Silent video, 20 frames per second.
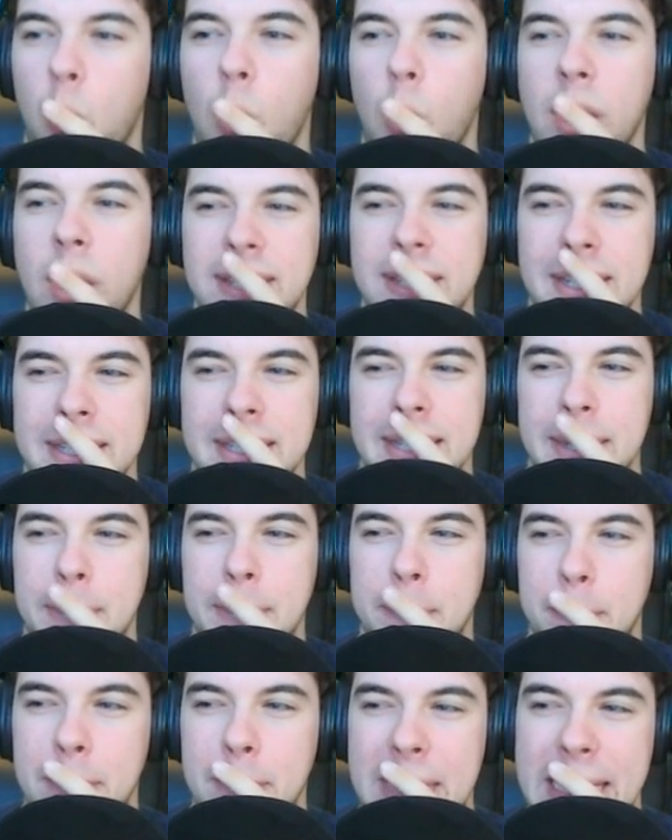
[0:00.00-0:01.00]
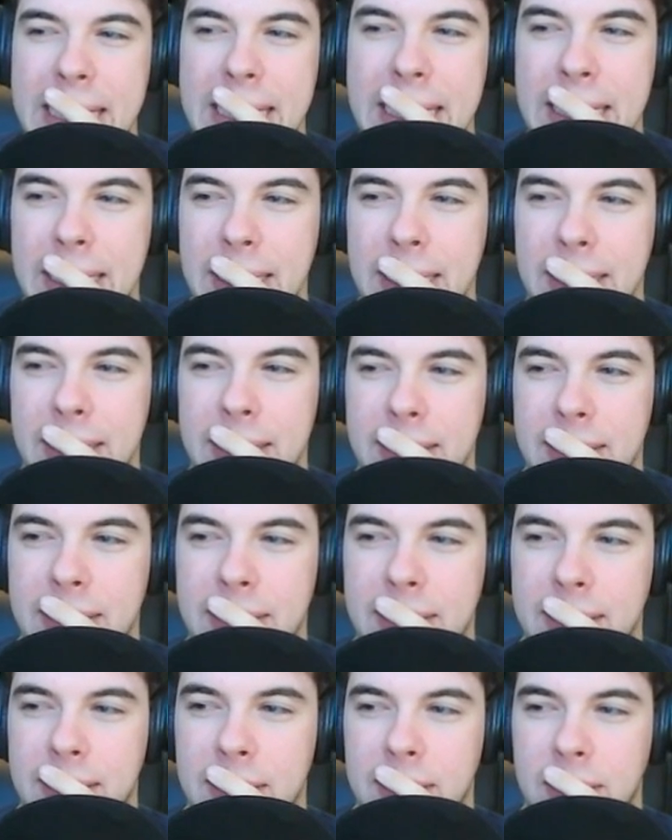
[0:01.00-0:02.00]
does it mean?
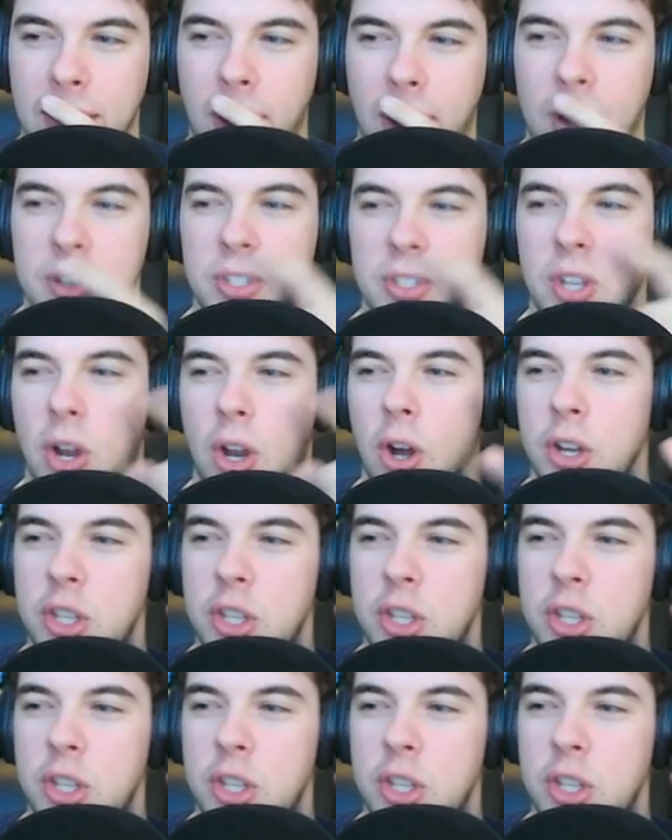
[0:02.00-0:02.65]
Are